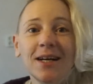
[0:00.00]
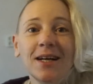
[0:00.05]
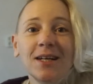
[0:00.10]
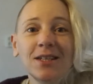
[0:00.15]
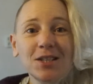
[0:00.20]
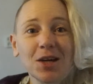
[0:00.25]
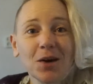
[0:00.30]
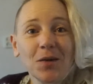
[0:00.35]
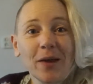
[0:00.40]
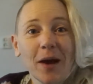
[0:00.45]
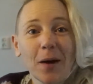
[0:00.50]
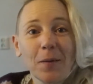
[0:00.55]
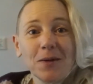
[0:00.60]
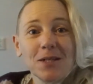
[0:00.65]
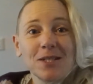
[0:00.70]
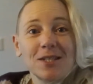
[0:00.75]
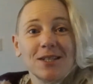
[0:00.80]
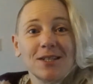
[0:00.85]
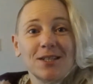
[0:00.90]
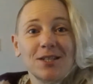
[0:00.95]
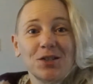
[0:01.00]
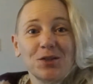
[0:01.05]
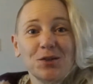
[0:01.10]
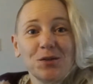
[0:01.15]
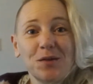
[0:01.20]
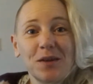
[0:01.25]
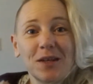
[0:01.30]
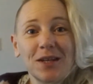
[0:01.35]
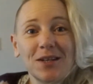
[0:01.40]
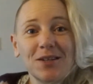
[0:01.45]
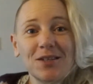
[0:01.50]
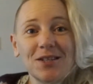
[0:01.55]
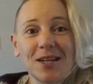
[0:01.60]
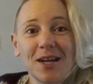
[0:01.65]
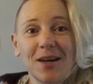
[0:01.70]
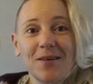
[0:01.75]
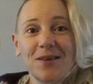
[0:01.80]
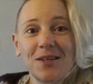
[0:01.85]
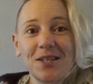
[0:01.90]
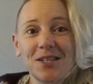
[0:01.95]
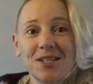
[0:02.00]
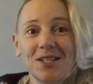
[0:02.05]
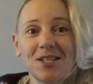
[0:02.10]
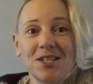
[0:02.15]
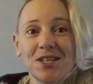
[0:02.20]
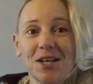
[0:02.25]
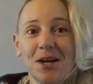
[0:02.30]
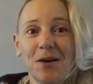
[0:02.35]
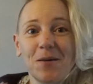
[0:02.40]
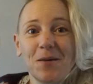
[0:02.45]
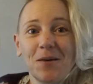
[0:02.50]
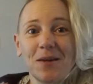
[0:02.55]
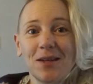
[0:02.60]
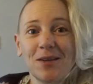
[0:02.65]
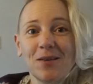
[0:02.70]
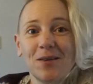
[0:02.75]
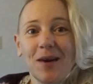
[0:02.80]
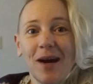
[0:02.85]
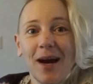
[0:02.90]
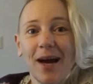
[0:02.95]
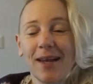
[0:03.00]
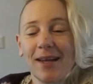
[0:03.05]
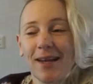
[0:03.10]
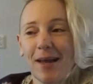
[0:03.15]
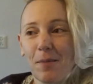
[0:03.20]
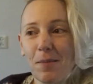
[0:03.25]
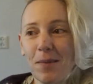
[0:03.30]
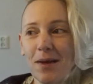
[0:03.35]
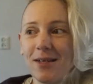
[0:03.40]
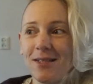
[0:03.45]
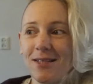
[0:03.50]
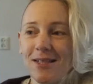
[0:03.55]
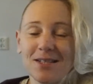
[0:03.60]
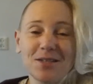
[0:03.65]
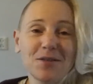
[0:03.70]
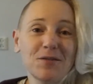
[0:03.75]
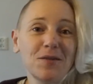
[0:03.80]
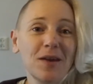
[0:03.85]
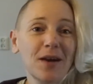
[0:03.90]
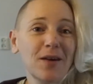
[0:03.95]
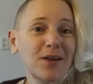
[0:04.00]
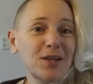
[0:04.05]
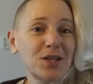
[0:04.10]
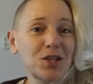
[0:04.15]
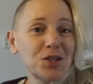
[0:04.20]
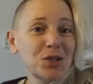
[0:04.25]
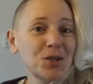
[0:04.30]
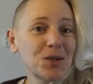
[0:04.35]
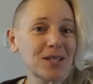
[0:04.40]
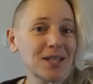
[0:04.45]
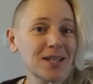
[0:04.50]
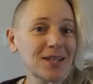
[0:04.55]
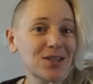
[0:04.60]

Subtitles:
So that was the two videos that I wanted to share with you, and that makes this a very short and